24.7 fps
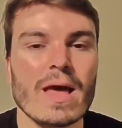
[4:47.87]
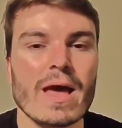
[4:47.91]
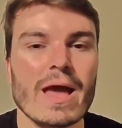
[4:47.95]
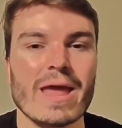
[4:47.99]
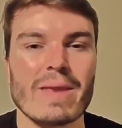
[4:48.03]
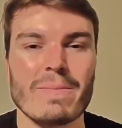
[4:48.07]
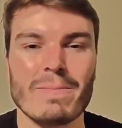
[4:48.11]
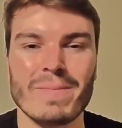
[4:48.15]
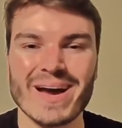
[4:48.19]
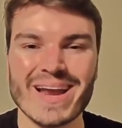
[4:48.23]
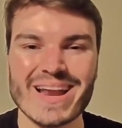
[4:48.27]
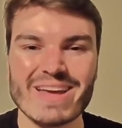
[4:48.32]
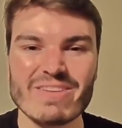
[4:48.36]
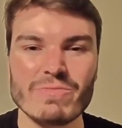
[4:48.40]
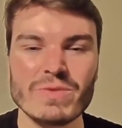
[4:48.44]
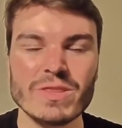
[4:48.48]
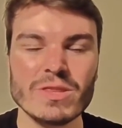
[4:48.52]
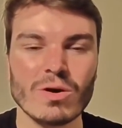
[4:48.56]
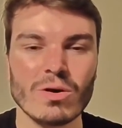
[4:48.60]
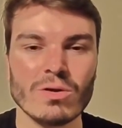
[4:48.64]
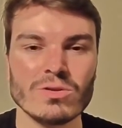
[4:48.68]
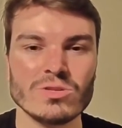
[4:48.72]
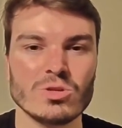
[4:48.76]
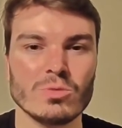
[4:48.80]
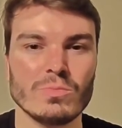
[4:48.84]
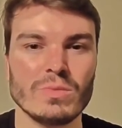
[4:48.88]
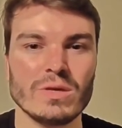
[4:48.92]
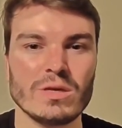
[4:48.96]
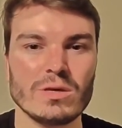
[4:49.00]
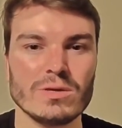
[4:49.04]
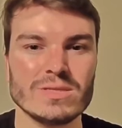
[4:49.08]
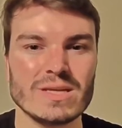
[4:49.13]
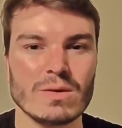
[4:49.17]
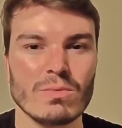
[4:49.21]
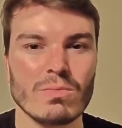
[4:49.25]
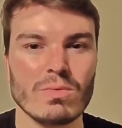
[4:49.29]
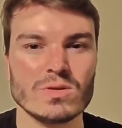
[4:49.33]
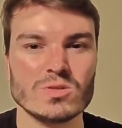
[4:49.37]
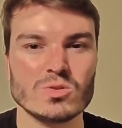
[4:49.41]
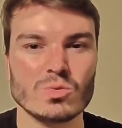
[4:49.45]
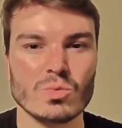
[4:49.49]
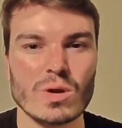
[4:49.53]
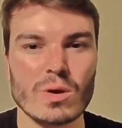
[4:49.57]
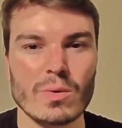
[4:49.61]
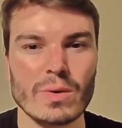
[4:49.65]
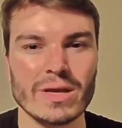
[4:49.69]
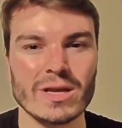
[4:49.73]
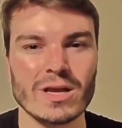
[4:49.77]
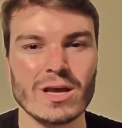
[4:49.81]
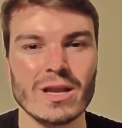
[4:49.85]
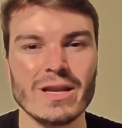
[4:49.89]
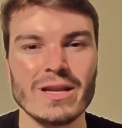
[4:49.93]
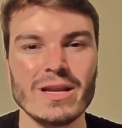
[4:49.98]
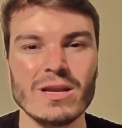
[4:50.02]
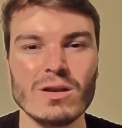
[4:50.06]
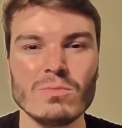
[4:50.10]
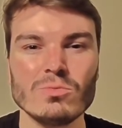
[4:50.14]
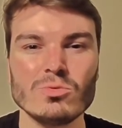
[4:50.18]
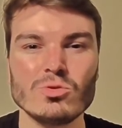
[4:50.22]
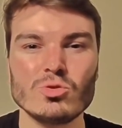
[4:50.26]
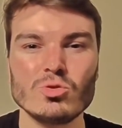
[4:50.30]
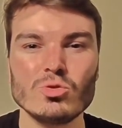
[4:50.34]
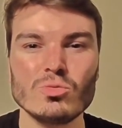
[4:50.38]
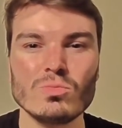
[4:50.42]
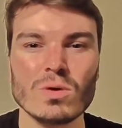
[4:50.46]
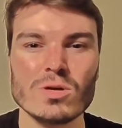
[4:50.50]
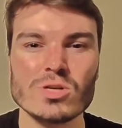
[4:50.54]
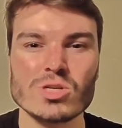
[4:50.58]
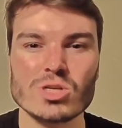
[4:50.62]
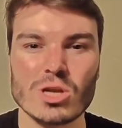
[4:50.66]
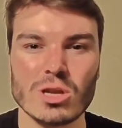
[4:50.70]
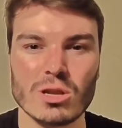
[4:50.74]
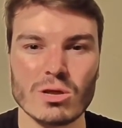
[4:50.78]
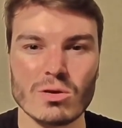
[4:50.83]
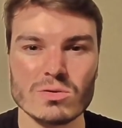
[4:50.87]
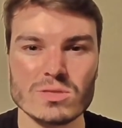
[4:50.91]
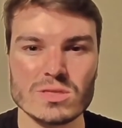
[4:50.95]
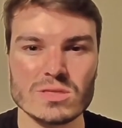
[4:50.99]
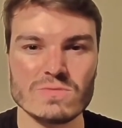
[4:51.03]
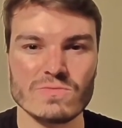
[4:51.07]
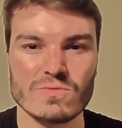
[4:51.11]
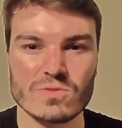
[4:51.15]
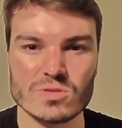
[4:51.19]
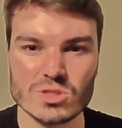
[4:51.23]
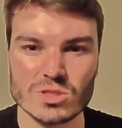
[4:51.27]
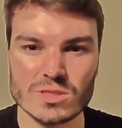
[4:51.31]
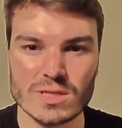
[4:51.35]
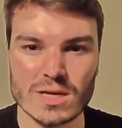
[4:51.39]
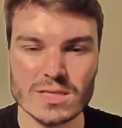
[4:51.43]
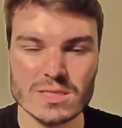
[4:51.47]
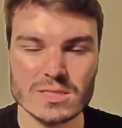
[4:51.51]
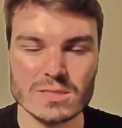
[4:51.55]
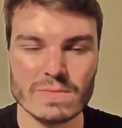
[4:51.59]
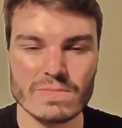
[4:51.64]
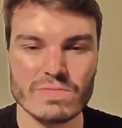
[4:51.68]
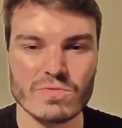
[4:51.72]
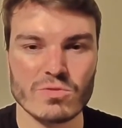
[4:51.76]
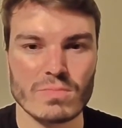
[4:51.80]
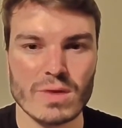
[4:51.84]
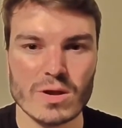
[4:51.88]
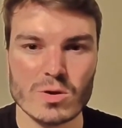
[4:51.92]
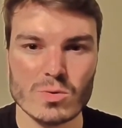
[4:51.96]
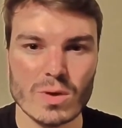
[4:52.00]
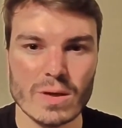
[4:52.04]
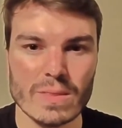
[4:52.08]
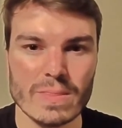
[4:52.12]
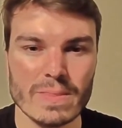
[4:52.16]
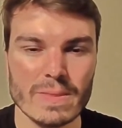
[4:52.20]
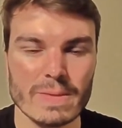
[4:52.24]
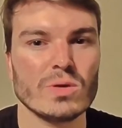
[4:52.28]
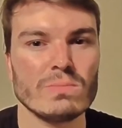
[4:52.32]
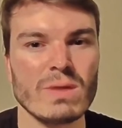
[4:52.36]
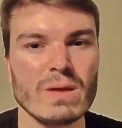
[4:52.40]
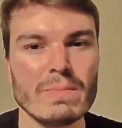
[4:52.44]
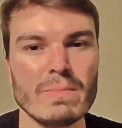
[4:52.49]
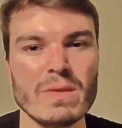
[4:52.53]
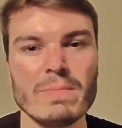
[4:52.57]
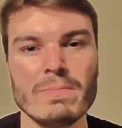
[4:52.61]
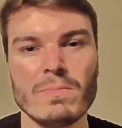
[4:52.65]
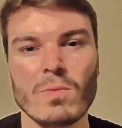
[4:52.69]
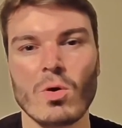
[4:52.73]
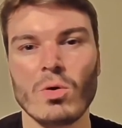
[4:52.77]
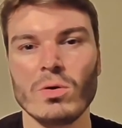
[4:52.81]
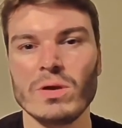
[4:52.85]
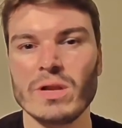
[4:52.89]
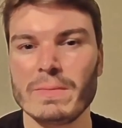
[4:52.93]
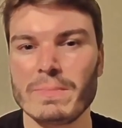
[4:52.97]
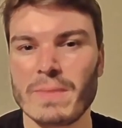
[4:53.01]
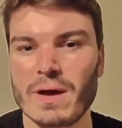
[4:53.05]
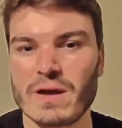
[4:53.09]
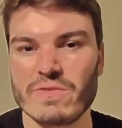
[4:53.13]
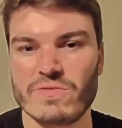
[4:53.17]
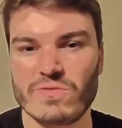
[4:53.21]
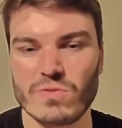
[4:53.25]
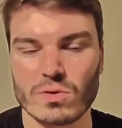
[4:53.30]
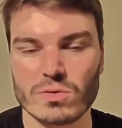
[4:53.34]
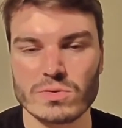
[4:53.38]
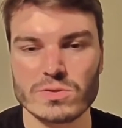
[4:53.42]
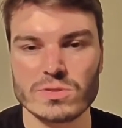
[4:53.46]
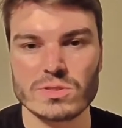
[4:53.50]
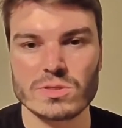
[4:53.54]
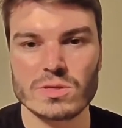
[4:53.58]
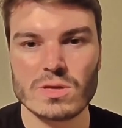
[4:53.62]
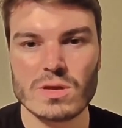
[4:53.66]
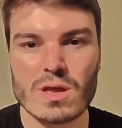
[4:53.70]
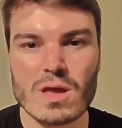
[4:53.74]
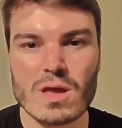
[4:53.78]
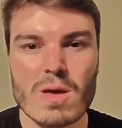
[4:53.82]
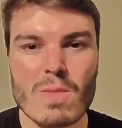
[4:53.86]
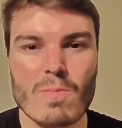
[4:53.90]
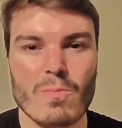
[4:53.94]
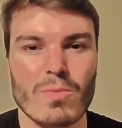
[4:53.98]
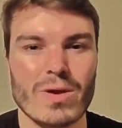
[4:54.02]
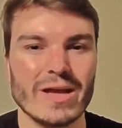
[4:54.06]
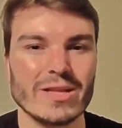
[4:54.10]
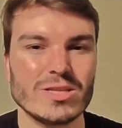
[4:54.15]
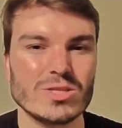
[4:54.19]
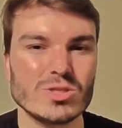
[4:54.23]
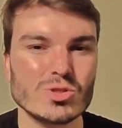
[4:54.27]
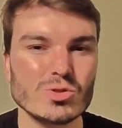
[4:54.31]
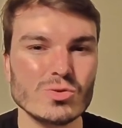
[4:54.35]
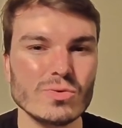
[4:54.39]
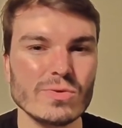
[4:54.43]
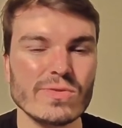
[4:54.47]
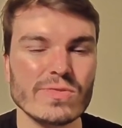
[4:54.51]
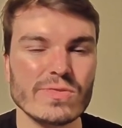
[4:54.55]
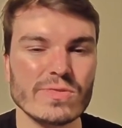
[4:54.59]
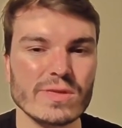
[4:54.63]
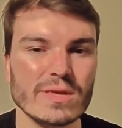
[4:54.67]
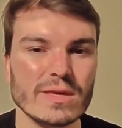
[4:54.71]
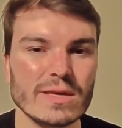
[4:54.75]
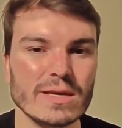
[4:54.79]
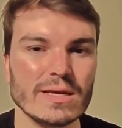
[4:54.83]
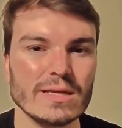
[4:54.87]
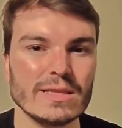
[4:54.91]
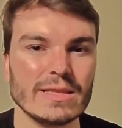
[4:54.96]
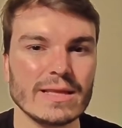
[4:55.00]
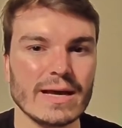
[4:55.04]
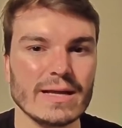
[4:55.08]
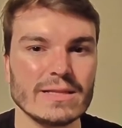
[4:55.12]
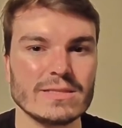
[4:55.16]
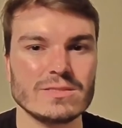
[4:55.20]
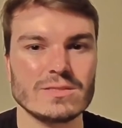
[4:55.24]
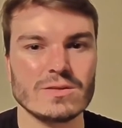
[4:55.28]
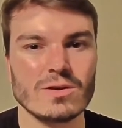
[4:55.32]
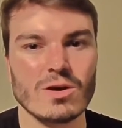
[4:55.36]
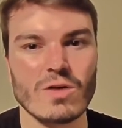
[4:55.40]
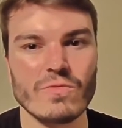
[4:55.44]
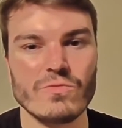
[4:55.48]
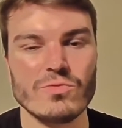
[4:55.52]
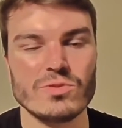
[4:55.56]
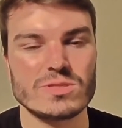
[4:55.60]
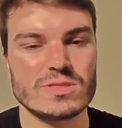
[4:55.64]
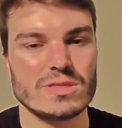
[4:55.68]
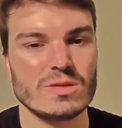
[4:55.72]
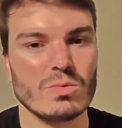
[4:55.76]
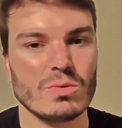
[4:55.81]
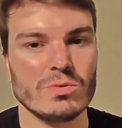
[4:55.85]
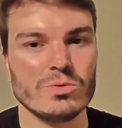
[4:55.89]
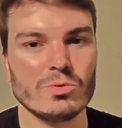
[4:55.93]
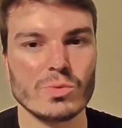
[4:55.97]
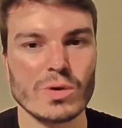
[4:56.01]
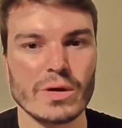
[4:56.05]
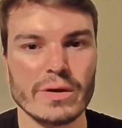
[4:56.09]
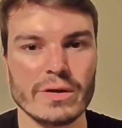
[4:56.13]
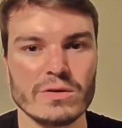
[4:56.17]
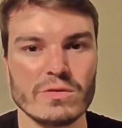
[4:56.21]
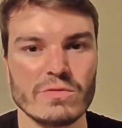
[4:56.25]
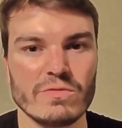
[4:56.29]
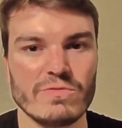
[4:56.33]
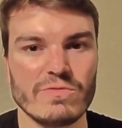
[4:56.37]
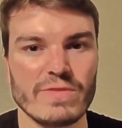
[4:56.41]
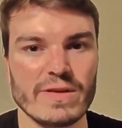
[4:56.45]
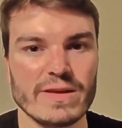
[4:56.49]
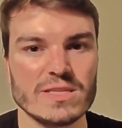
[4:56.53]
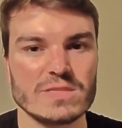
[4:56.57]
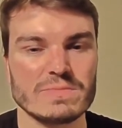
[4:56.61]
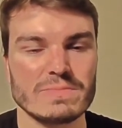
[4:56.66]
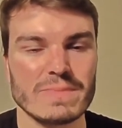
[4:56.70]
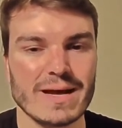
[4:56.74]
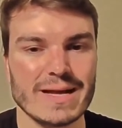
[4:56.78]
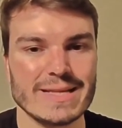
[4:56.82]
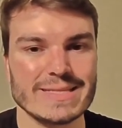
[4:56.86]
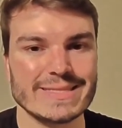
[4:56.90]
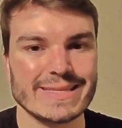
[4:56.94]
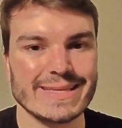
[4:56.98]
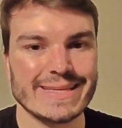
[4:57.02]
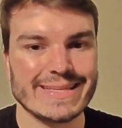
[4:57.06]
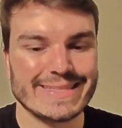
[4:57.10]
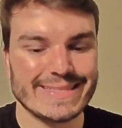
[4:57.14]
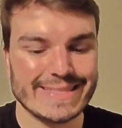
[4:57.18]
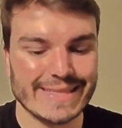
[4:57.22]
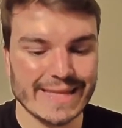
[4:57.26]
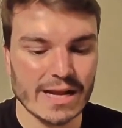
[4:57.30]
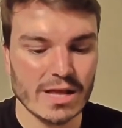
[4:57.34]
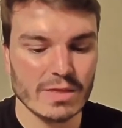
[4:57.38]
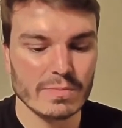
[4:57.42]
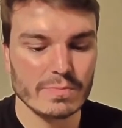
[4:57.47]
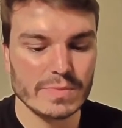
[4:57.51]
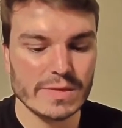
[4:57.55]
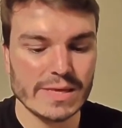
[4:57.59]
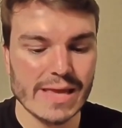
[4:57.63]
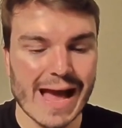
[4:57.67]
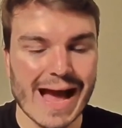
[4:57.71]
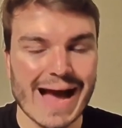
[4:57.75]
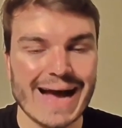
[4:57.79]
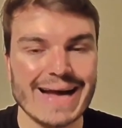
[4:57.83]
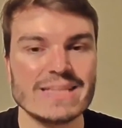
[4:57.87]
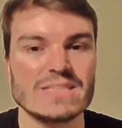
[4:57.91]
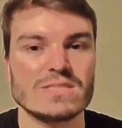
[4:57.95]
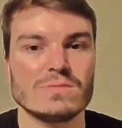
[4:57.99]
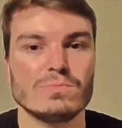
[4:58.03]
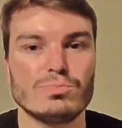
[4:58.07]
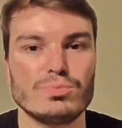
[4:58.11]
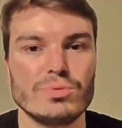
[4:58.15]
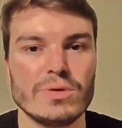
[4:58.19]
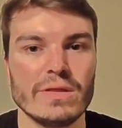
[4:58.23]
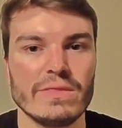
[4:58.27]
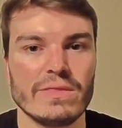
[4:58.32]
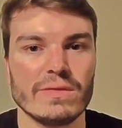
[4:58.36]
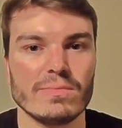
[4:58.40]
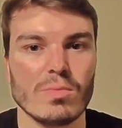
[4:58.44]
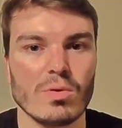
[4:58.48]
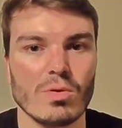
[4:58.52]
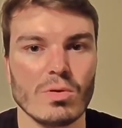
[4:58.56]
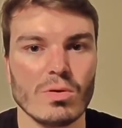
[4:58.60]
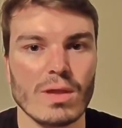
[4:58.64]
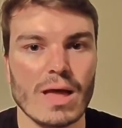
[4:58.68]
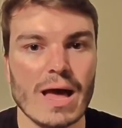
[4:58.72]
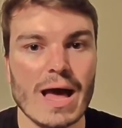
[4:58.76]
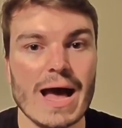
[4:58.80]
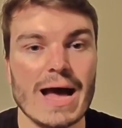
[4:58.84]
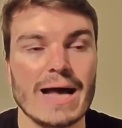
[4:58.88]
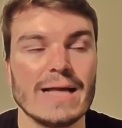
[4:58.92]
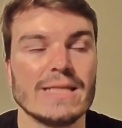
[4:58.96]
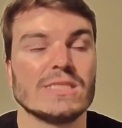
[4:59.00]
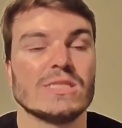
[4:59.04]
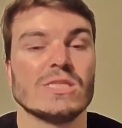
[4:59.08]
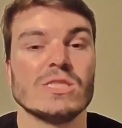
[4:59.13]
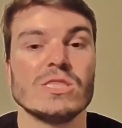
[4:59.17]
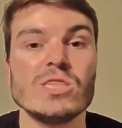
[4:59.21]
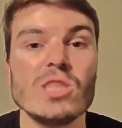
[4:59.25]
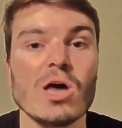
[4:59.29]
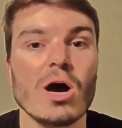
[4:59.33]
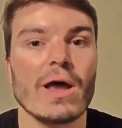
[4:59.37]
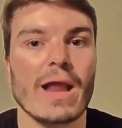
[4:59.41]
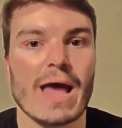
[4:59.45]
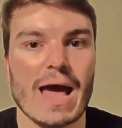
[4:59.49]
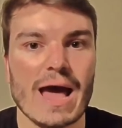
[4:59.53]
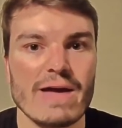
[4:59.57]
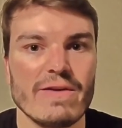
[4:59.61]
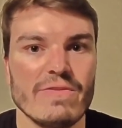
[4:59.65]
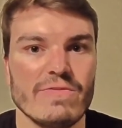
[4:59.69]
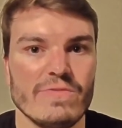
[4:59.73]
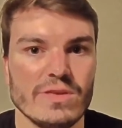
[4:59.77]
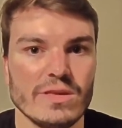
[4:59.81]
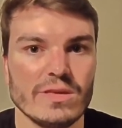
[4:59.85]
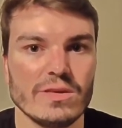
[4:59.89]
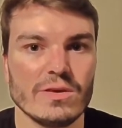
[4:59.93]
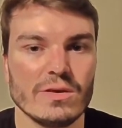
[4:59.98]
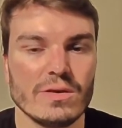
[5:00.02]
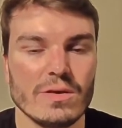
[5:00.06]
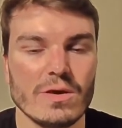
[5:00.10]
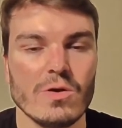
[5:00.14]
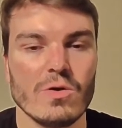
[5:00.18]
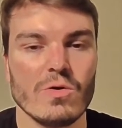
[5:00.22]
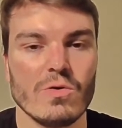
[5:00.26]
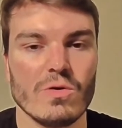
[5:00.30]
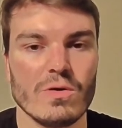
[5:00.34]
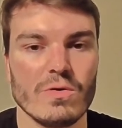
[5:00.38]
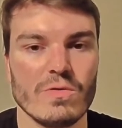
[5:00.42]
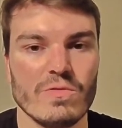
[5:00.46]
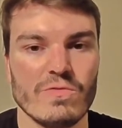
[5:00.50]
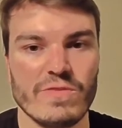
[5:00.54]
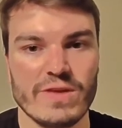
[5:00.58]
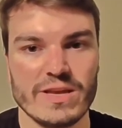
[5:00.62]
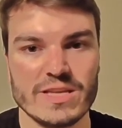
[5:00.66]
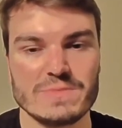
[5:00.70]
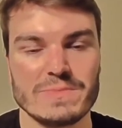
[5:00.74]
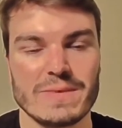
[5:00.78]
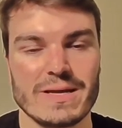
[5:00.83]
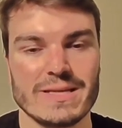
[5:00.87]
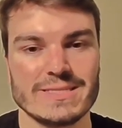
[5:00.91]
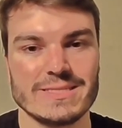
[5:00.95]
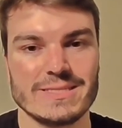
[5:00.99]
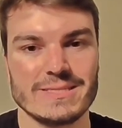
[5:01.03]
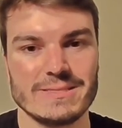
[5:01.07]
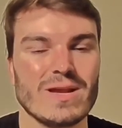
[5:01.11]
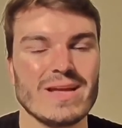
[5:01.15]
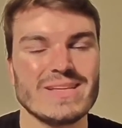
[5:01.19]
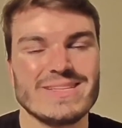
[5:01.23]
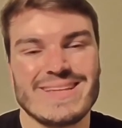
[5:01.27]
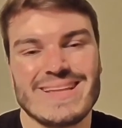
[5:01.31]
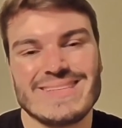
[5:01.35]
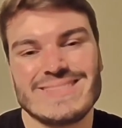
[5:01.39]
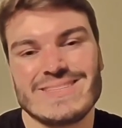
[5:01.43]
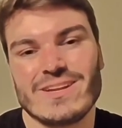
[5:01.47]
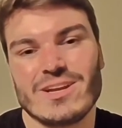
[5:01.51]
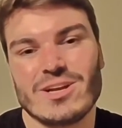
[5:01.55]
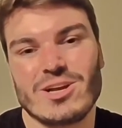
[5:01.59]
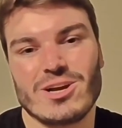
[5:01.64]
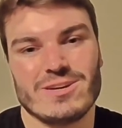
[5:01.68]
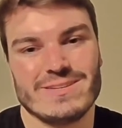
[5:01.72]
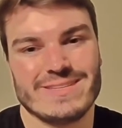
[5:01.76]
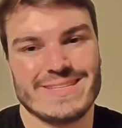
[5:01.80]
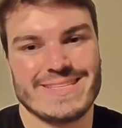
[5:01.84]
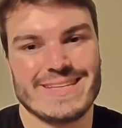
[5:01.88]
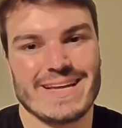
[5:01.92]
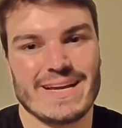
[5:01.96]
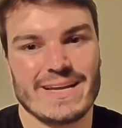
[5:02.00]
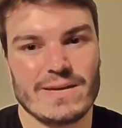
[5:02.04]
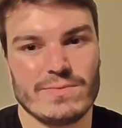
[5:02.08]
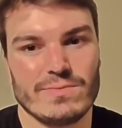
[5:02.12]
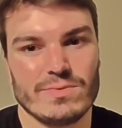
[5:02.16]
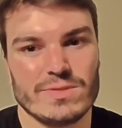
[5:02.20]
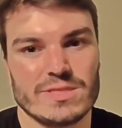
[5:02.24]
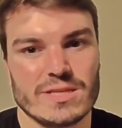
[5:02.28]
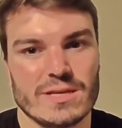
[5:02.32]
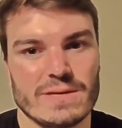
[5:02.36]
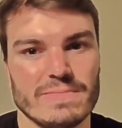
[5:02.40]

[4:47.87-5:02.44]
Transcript: It might have been also because I was wearing a little too much clothes for tonight for my run, so it might be only my fault, but but I do think that obviously when you're wearing a face mask, it cannot be as breathable as not having a face mask. So that's on the con side, I would say.